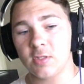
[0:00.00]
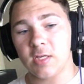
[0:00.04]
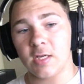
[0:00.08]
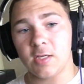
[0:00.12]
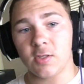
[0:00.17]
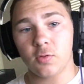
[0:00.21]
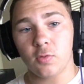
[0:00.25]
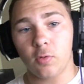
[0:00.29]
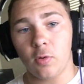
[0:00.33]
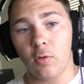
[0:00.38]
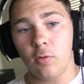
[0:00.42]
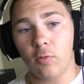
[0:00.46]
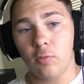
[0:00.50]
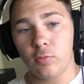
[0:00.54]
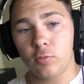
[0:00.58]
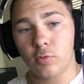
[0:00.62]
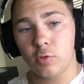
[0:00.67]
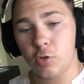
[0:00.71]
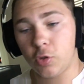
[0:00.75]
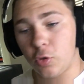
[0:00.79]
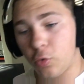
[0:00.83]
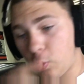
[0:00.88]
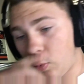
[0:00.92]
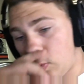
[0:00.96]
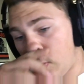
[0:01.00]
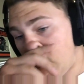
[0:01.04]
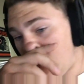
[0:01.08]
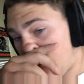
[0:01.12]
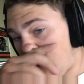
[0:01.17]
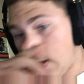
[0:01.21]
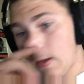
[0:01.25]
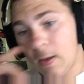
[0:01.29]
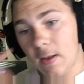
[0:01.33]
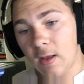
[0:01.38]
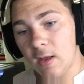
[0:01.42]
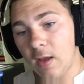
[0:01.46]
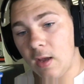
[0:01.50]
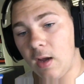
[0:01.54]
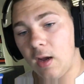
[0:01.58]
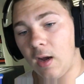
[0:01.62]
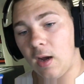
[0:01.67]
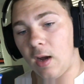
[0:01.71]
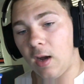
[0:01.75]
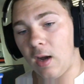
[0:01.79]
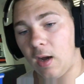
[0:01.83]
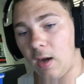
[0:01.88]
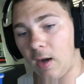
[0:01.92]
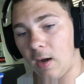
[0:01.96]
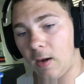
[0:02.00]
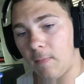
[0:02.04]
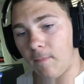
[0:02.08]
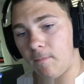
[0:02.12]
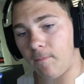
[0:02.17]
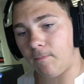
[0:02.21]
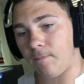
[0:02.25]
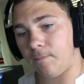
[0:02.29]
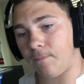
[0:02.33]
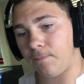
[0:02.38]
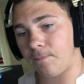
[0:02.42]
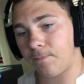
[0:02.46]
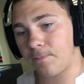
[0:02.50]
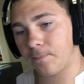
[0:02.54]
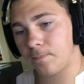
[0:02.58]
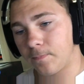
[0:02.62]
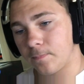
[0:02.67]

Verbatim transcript: Saints Row 2. Um,